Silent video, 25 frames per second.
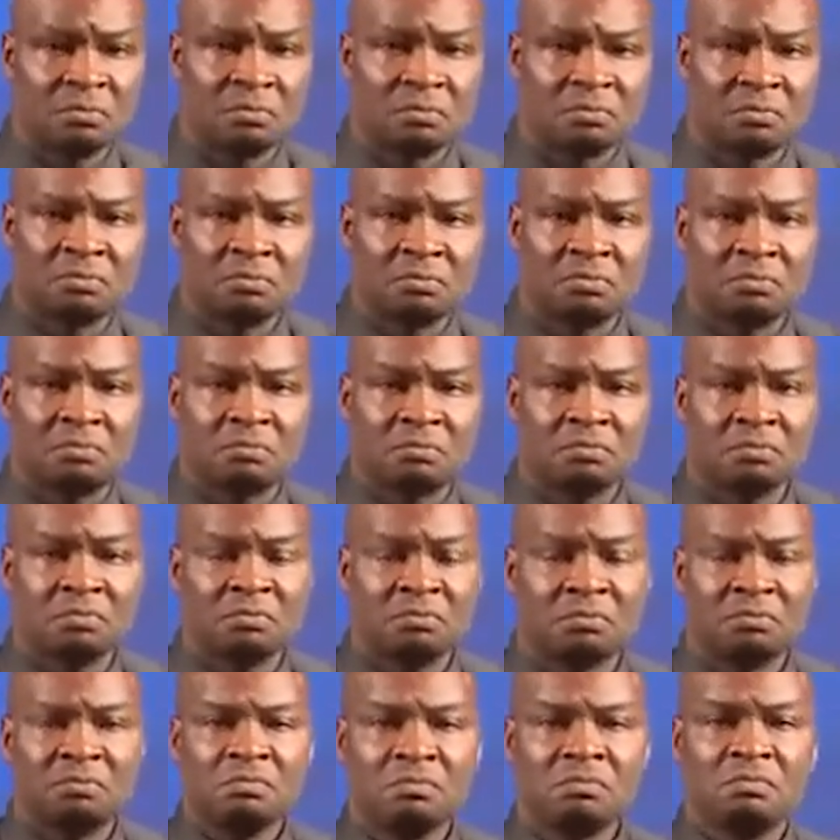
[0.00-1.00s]

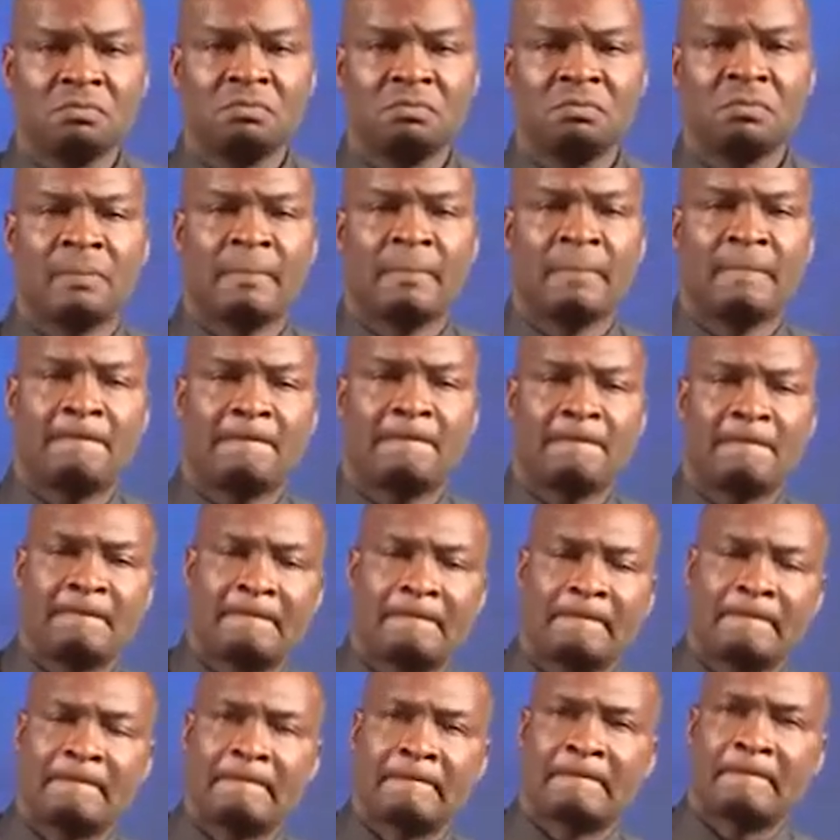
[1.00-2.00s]

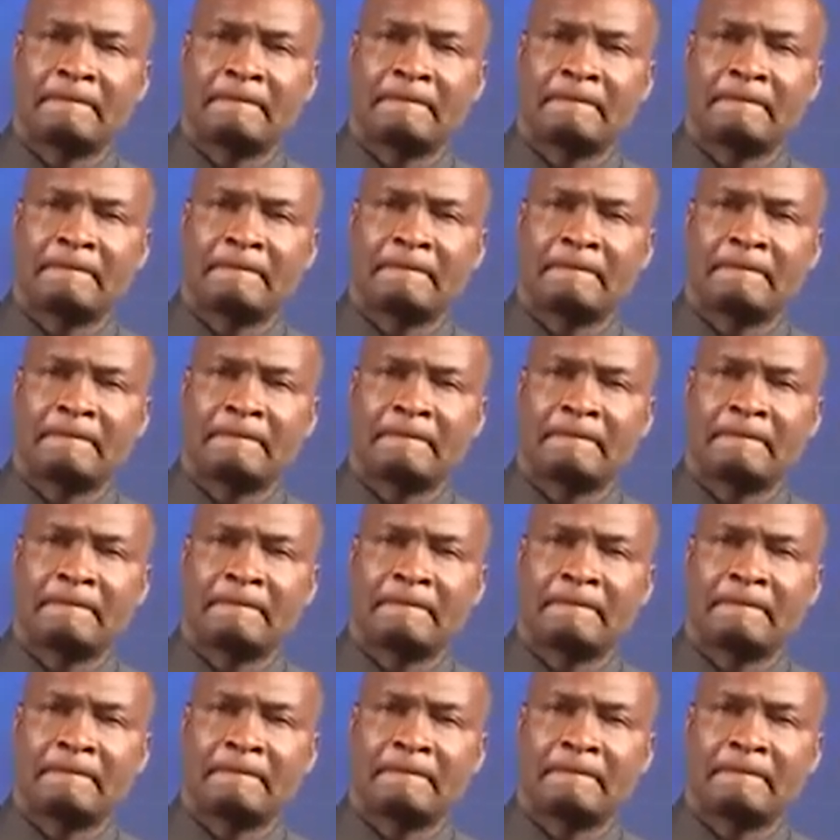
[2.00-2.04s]
No one is speaking in this clip.